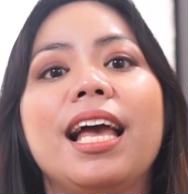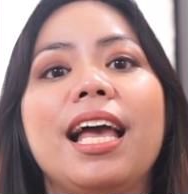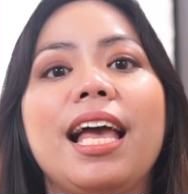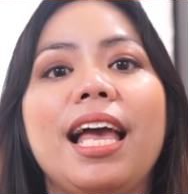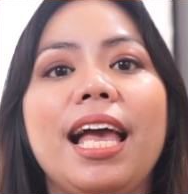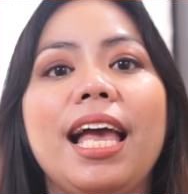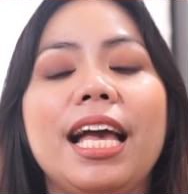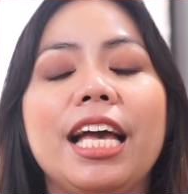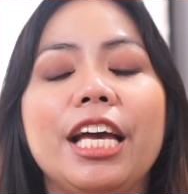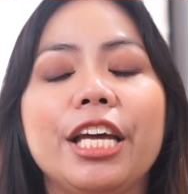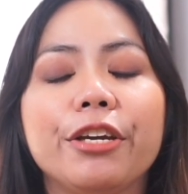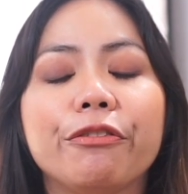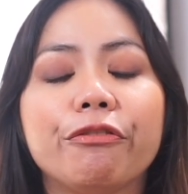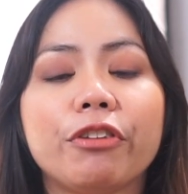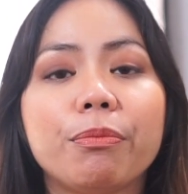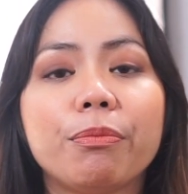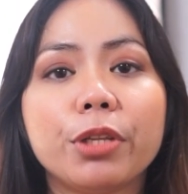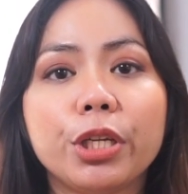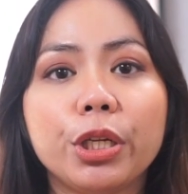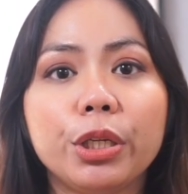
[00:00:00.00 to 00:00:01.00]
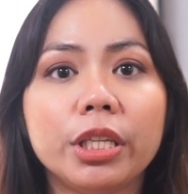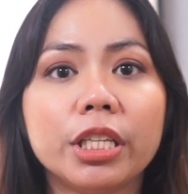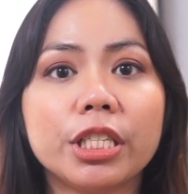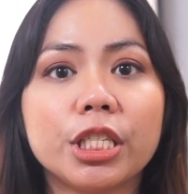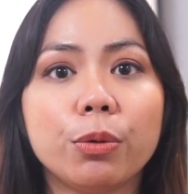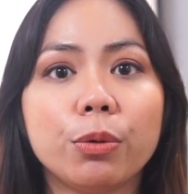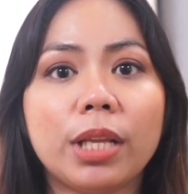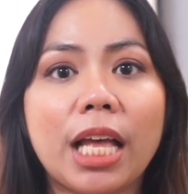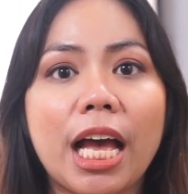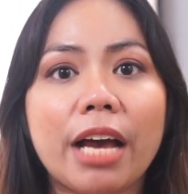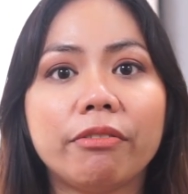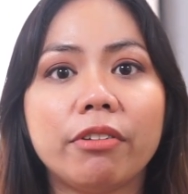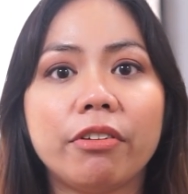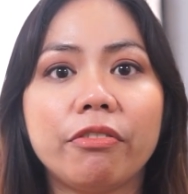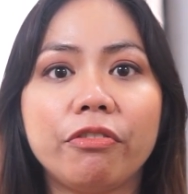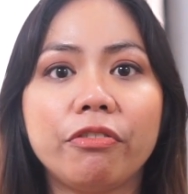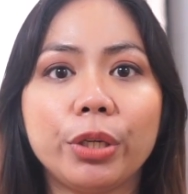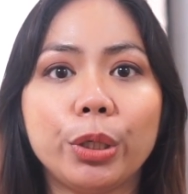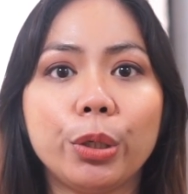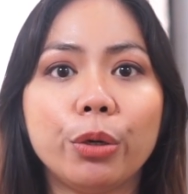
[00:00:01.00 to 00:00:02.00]
And from the units, you will have a
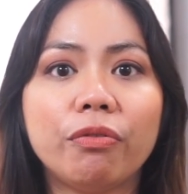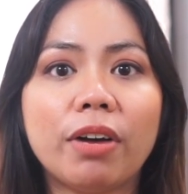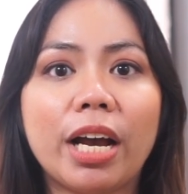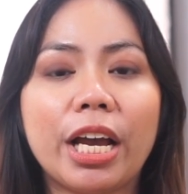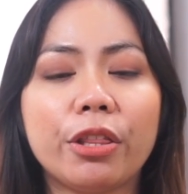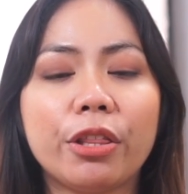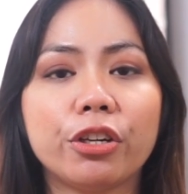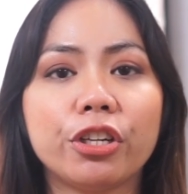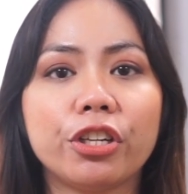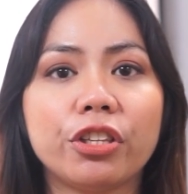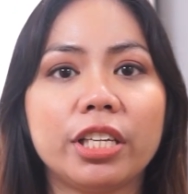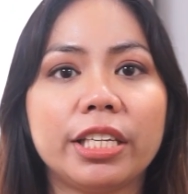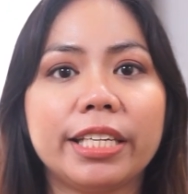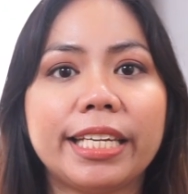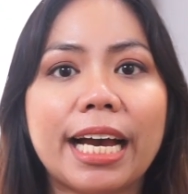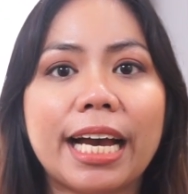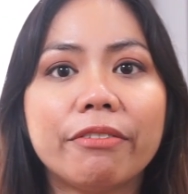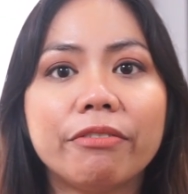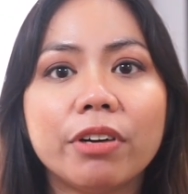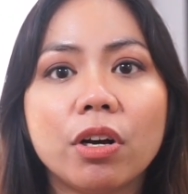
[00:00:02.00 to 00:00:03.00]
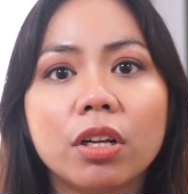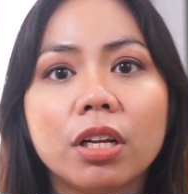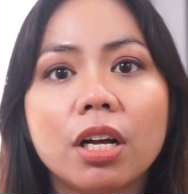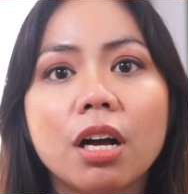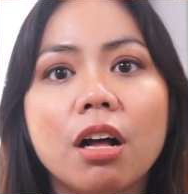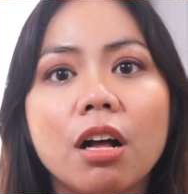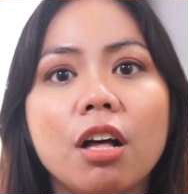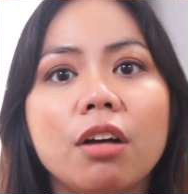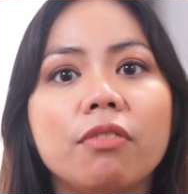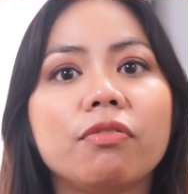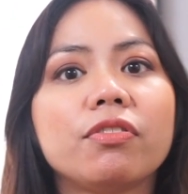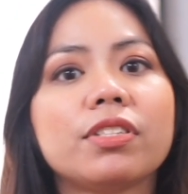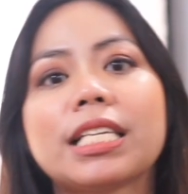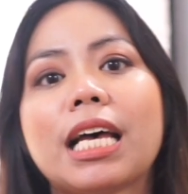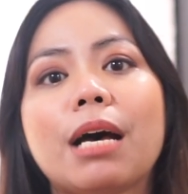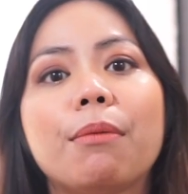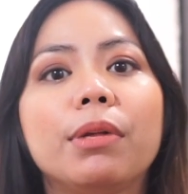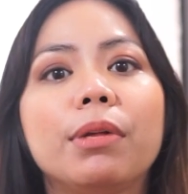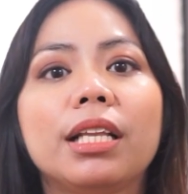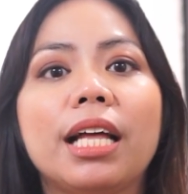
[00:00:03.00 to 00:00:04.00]
view of either the Davao Gulf,
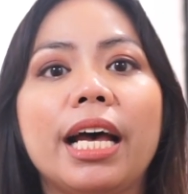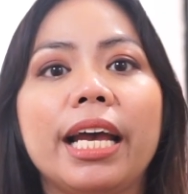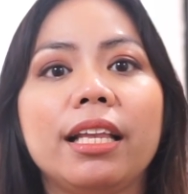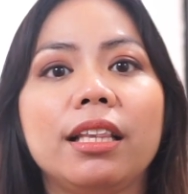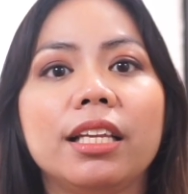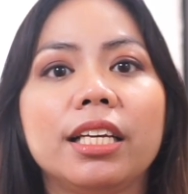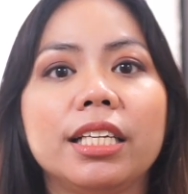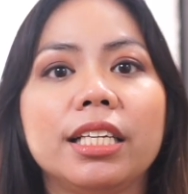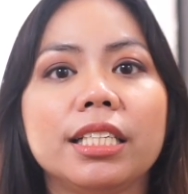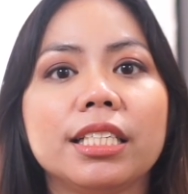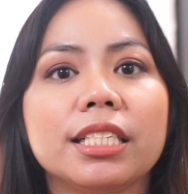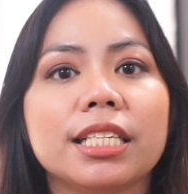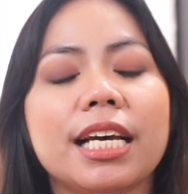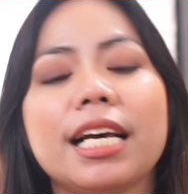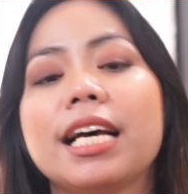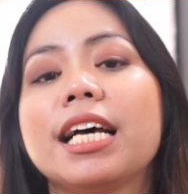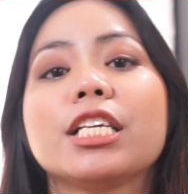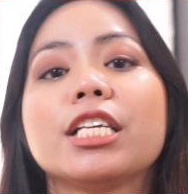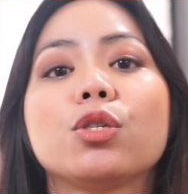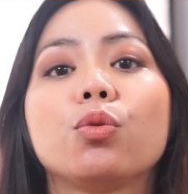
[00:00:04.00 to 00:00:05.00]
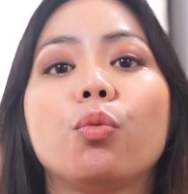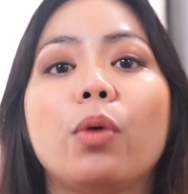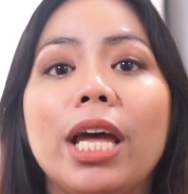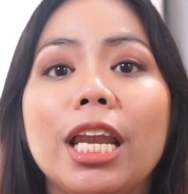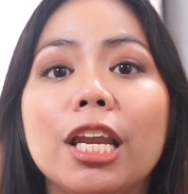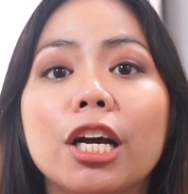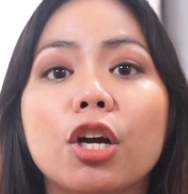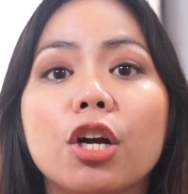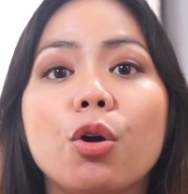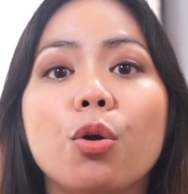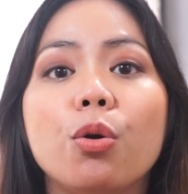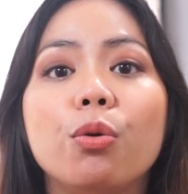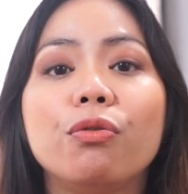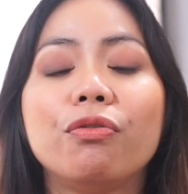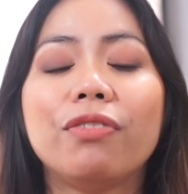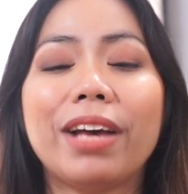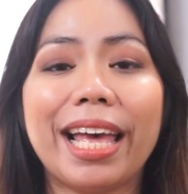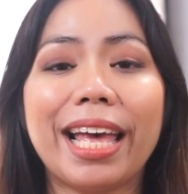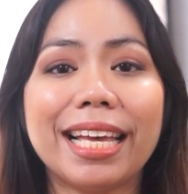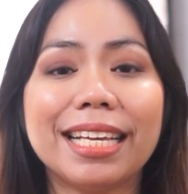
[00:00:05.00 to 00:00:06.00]
Samal Island, Azuela Cove,
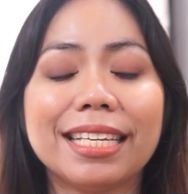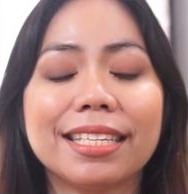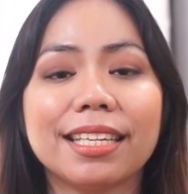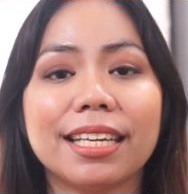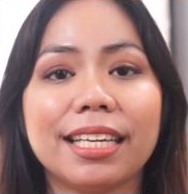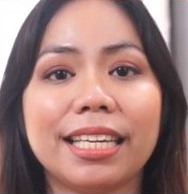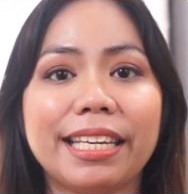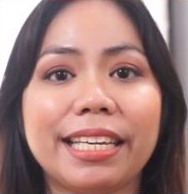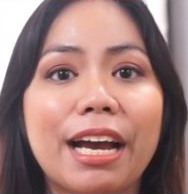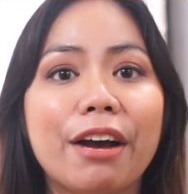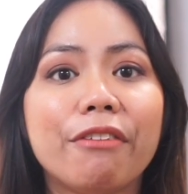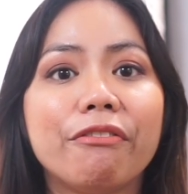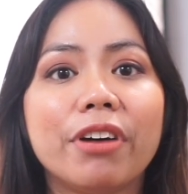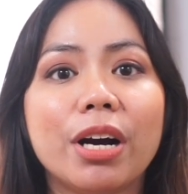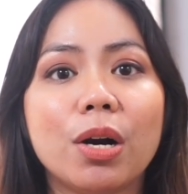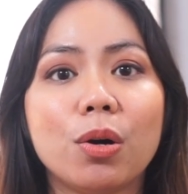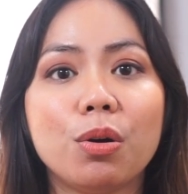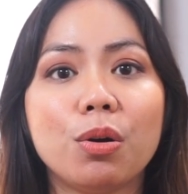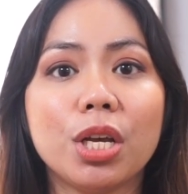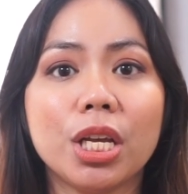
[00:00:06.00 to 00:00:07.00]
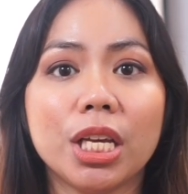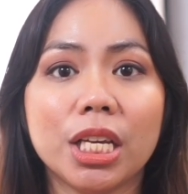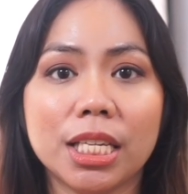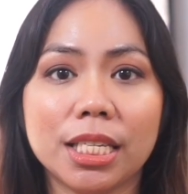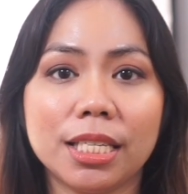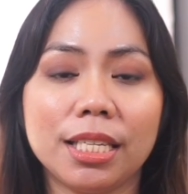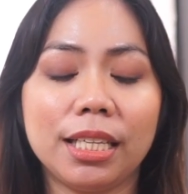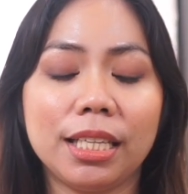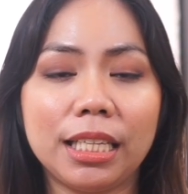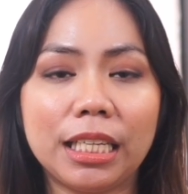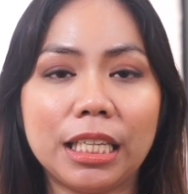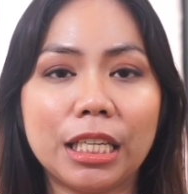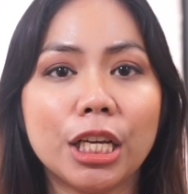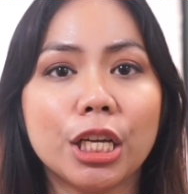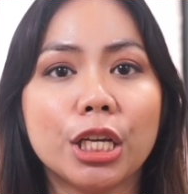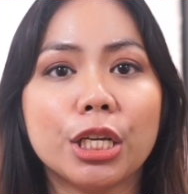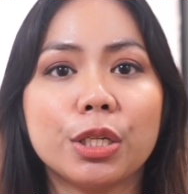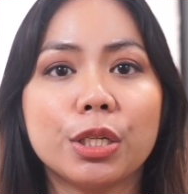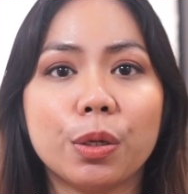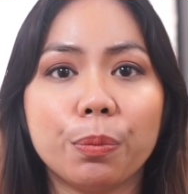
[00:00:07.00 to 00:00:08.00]
and Davao City.
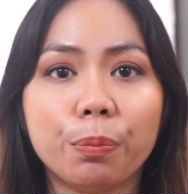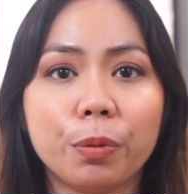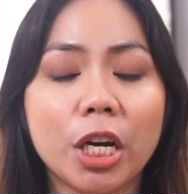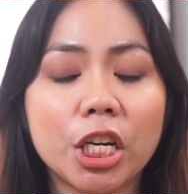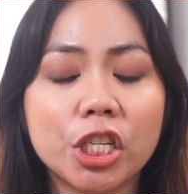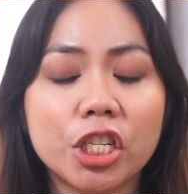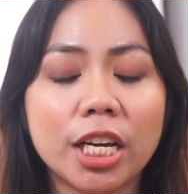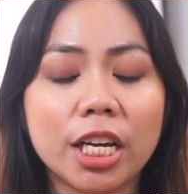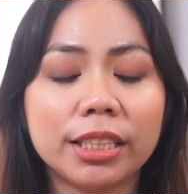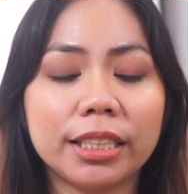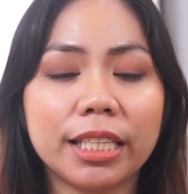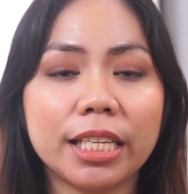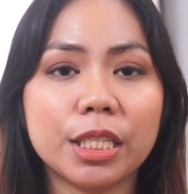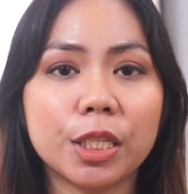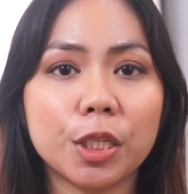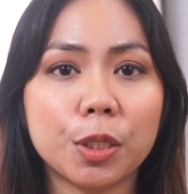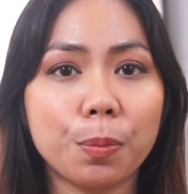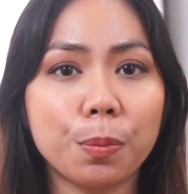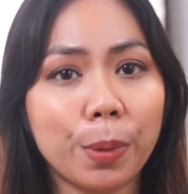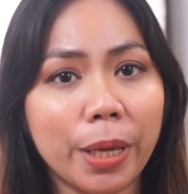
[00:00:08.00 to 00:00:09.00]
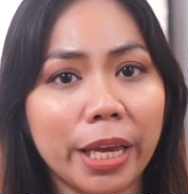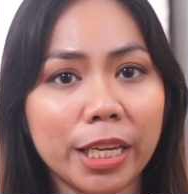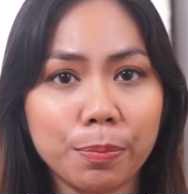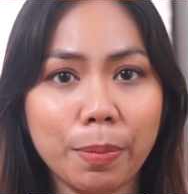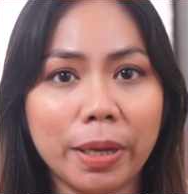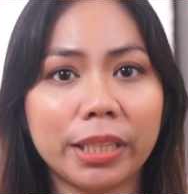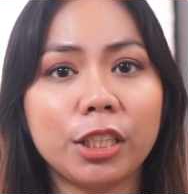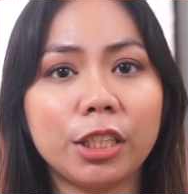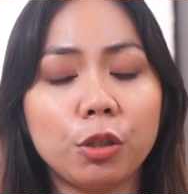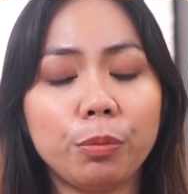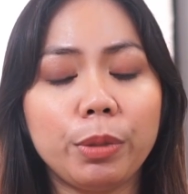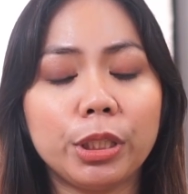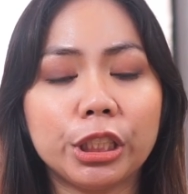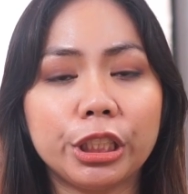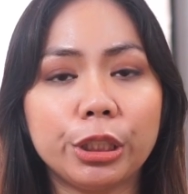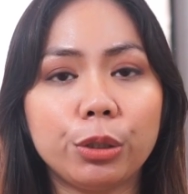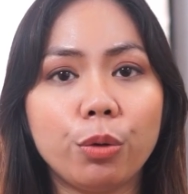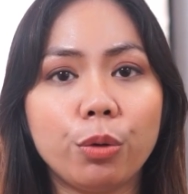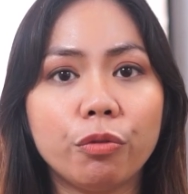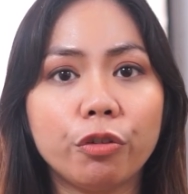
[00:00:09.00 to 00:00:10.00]
So project is expected to be
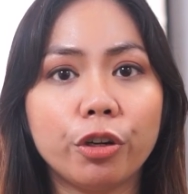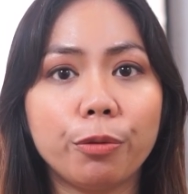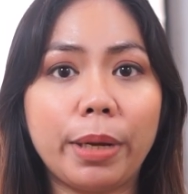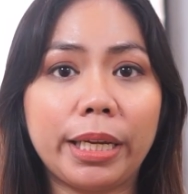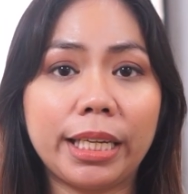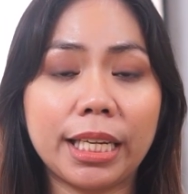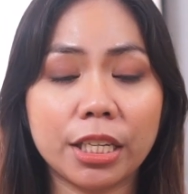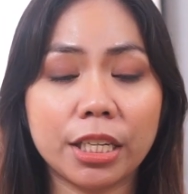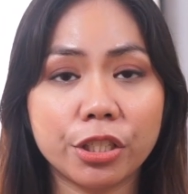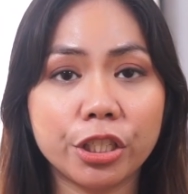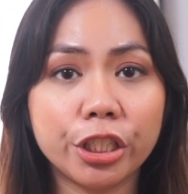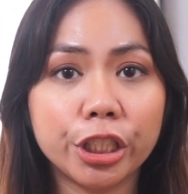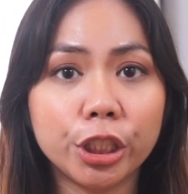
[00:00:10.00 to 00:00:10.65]
turned over by next year,